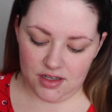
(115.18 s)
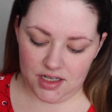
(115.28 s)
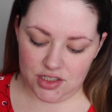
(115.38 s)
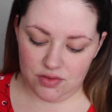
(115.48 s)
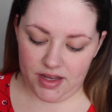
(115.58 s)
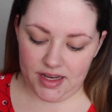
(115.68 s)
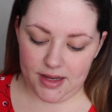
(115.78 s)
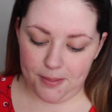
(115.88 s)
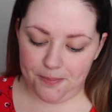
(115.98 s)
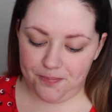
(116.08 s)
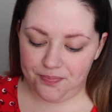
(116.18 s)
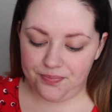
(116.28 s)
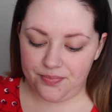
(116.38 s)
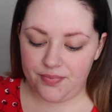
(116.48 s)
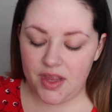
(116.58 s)
I do like it.
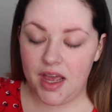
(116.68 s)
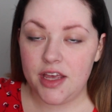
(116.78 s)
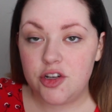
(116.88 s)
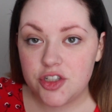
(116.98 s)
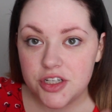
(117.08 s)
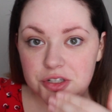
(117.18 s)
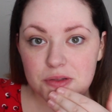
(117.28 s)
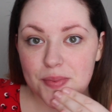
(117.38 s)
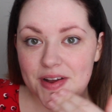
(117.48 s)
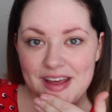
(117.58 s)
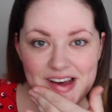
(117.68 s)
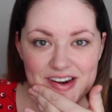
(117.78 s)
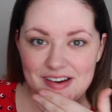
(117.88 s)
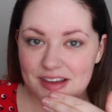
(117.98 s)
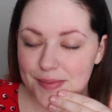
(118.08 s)
I usually just put it
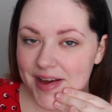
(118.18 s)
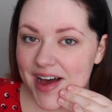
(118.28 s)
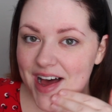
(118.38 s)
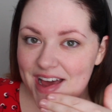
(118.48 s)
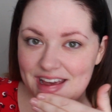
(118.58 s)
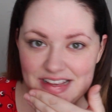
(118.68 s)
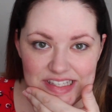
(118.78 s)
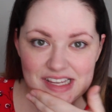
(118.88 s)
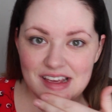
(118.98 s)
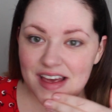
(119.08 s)
underneath my eyes,